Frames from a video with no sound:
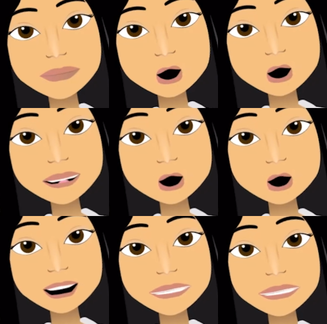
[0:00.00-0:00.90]
Rule
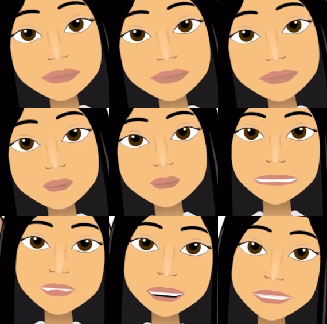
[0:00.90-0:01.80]
1. Be
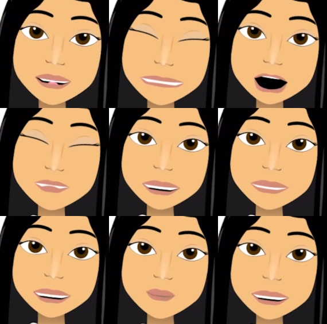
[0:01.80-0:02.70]
vigilant of
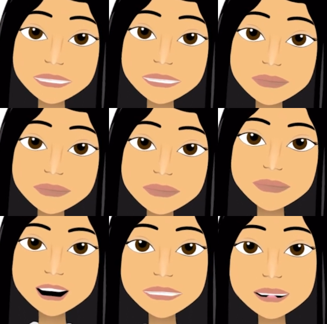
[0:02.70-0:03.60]
exceptions.
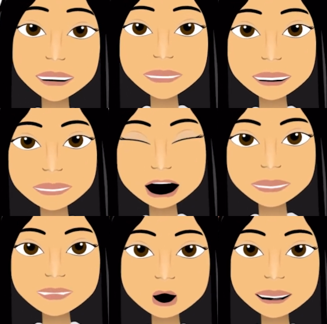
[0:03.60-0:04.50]
English has lots
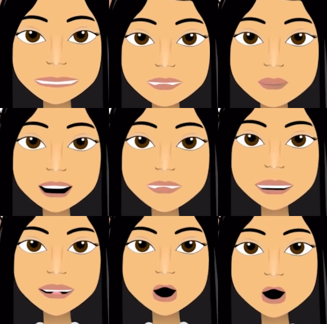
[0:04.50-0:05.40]
of words from
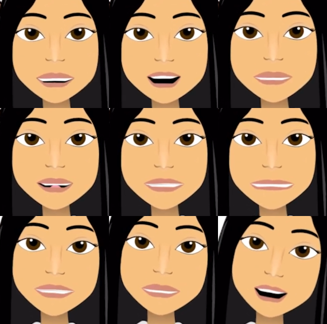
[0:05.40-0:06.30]
different languages like
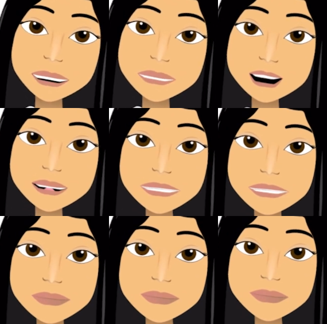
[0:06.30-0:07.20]
Greek and Italian.
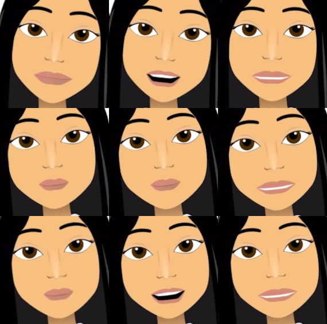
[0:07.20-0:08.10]
This
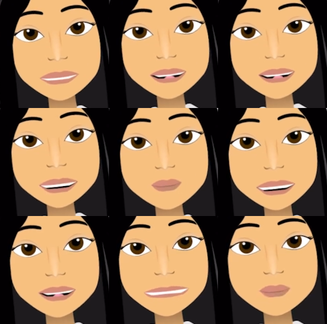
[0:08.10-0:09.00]
mix makes English
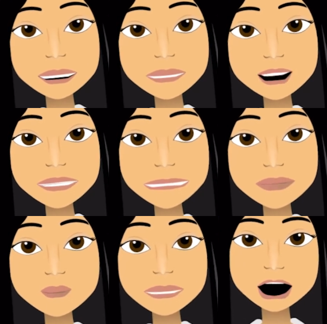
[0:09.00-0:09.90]
spelling a bit tricky
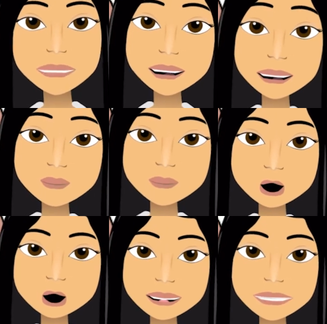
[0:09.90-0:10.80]
because there are some
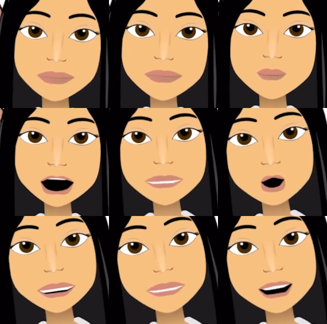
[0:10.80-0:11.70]
rules, but also
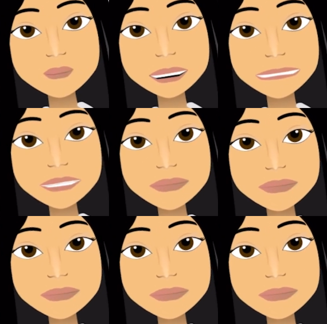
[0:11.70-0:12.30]
exceptions.